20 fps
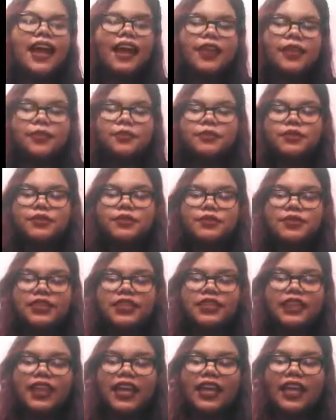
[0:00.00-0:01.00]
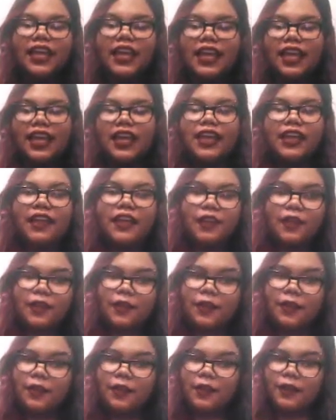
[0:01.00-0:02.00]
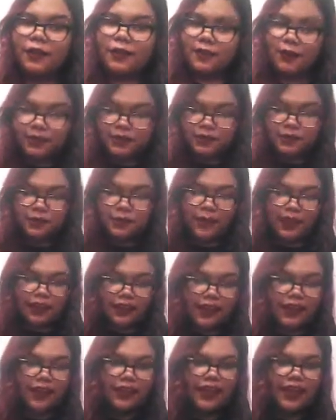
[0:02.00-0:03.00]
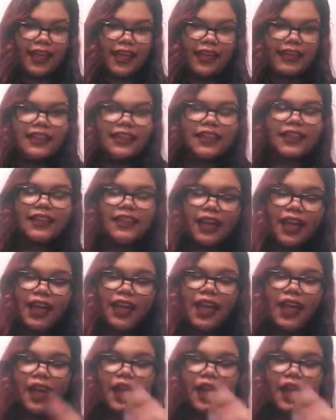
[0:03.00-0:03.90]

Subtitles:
I am doing a Motionless In White kind of tag thing.